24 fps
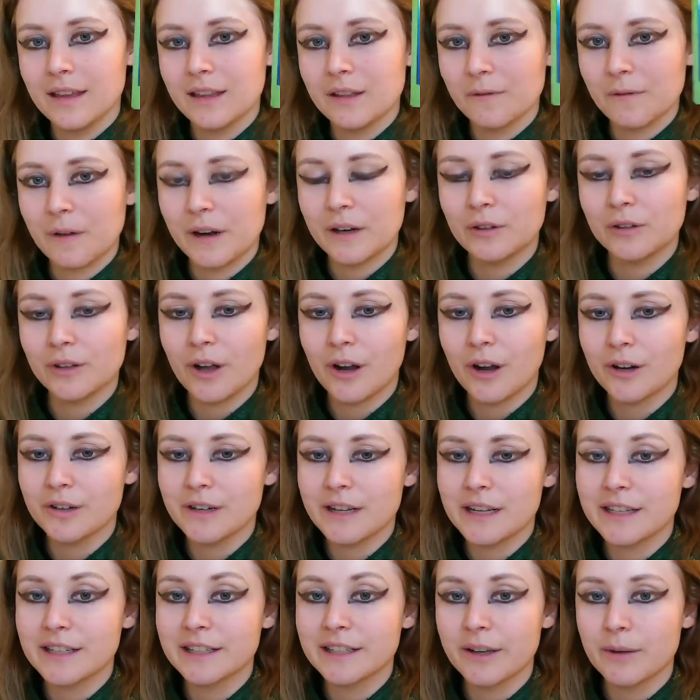Final card
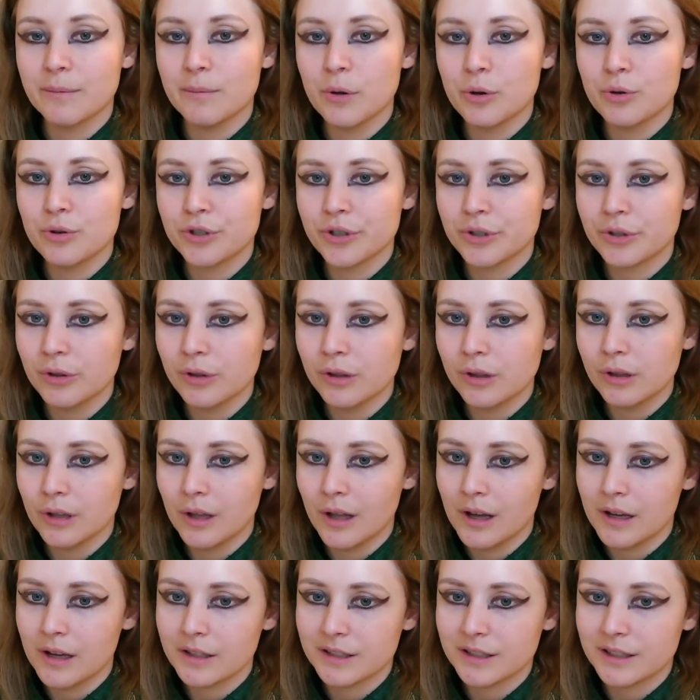is Emotional
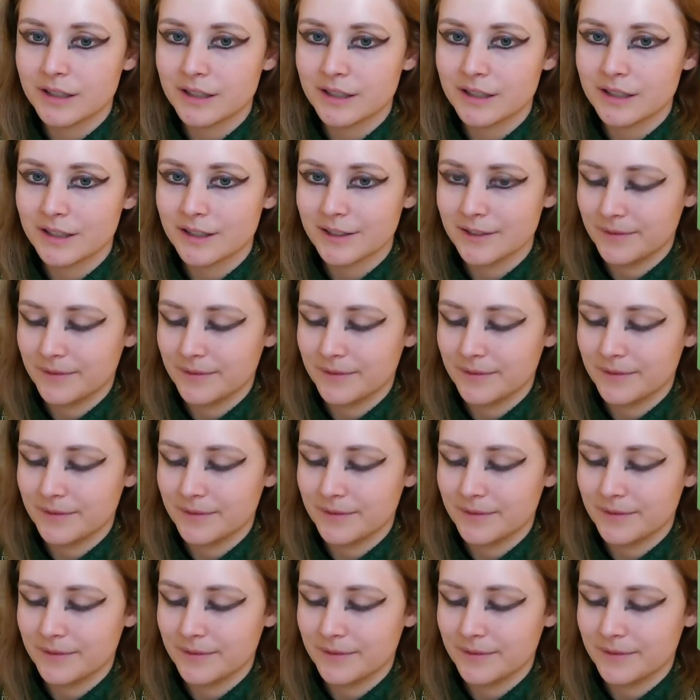Loss.